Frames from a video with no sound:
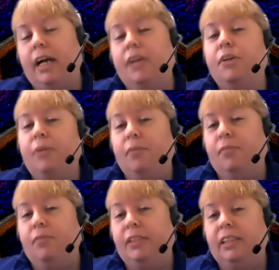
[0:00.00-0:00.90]

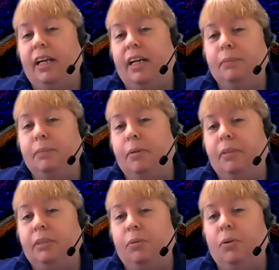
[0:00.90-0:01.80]
underemphasize
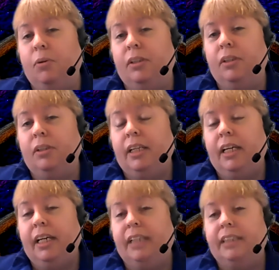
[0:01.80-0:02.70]
Mary's role
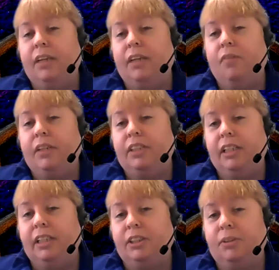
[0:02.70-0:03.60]
in salvation
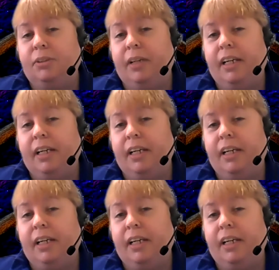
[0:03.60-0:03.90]
history.